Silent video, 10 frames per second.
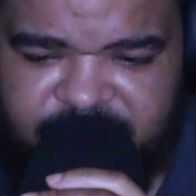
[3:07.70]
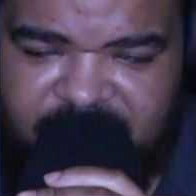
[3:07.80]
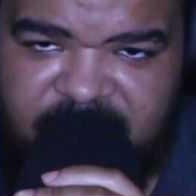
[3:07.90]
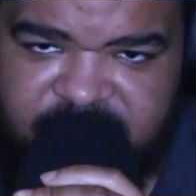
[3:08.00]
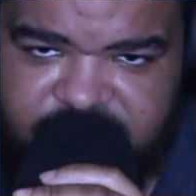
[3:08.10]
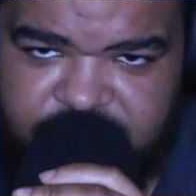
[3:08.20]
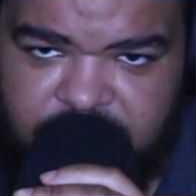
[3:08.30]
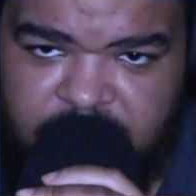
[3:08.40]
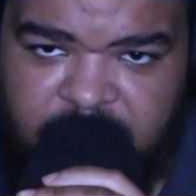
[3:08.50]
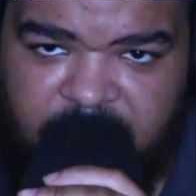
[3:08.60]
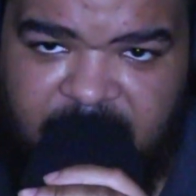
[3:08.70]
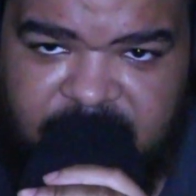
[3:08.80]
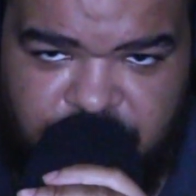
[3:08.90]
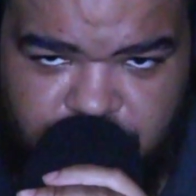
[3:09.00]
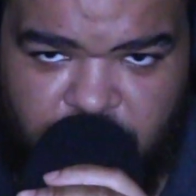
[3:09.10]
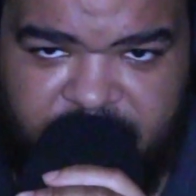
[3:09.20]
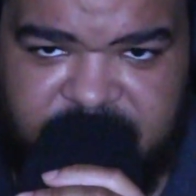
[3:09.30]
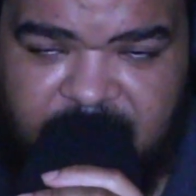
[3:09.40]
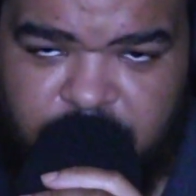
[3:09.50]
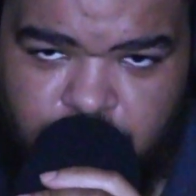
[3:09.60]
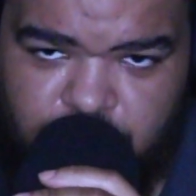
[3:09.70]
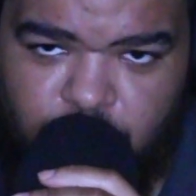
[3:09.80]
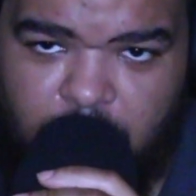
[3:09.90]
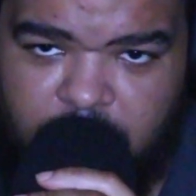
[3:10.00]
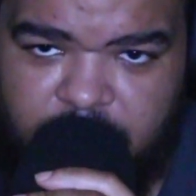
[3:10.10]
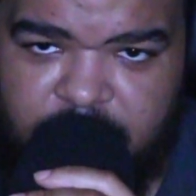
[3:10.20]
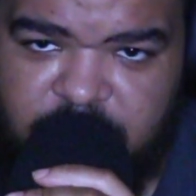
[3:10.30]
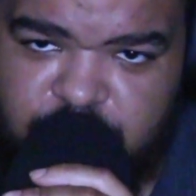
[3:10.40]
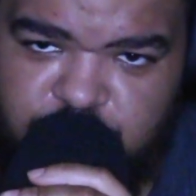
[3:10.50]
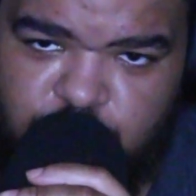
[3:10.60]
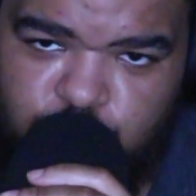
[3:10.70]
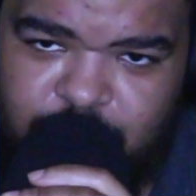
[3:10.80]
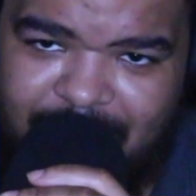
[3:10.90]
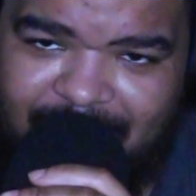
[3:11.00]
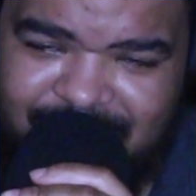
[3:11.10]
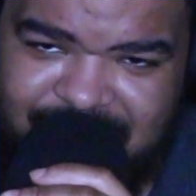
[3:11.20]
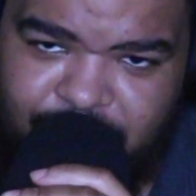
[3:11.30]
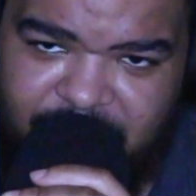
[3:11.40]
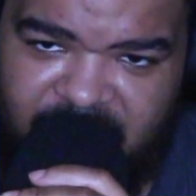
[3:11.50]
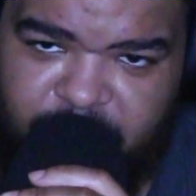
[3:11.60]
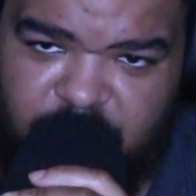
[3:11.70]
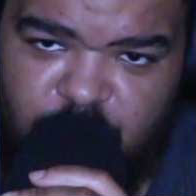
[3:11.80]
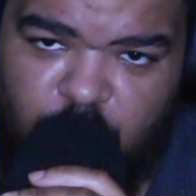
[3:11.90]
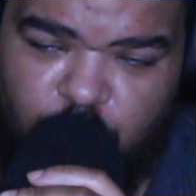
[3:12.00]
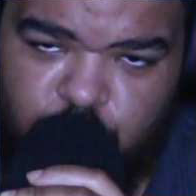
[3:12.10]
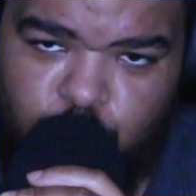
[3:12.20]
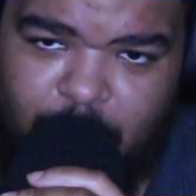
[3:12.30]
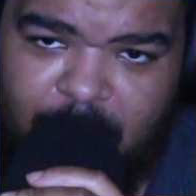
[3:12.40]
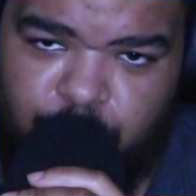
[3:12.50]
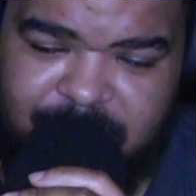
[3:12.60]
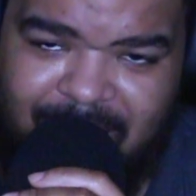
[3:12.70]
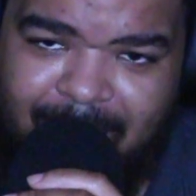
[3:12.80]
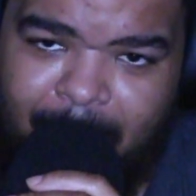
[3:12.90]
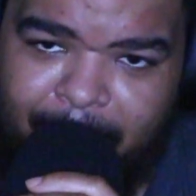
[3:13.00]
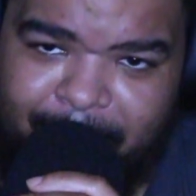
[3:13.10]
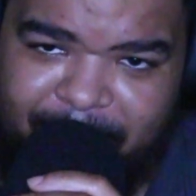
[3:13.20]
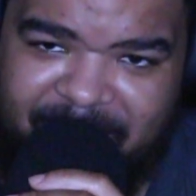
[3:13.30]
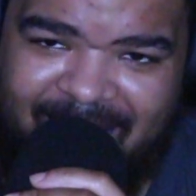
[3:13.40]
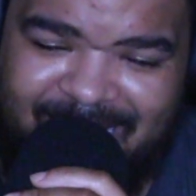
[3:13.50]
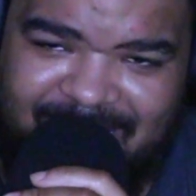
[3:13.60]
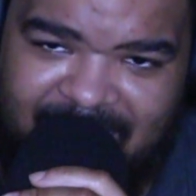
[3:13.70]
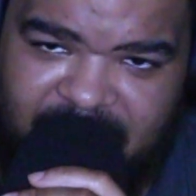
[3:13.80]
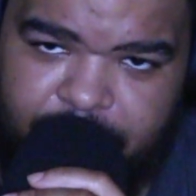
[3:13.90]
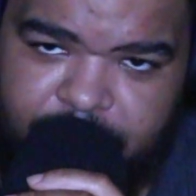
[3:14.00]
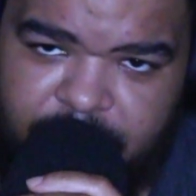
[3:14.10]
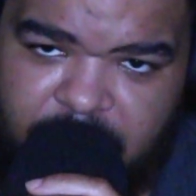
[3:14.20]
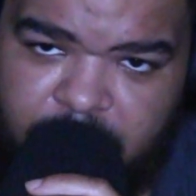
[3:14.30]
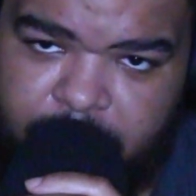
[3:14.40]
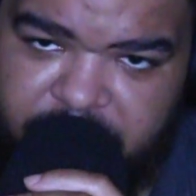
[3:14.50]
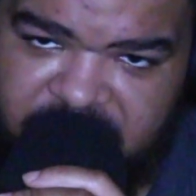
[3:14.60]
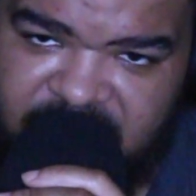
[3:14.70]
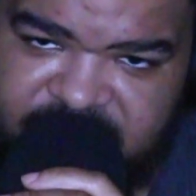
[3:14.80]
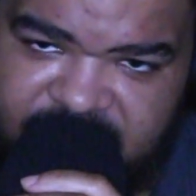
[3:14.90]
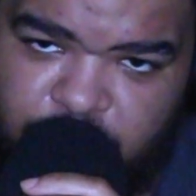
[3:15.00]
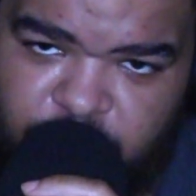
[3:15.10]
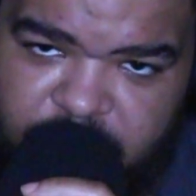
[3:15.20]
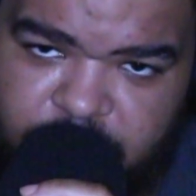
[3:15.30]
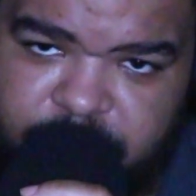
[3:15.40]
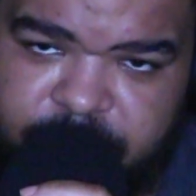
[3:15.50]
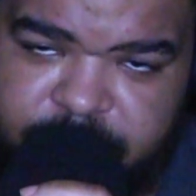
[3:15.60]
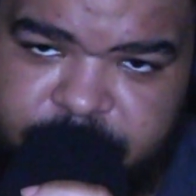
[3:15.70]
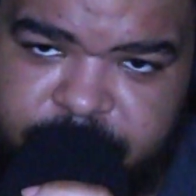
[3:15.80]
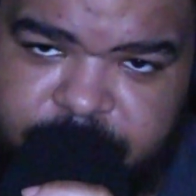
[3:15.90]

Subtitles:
He's my cousin, and you know exactly who you are. Do not make me call you out by name, because I will.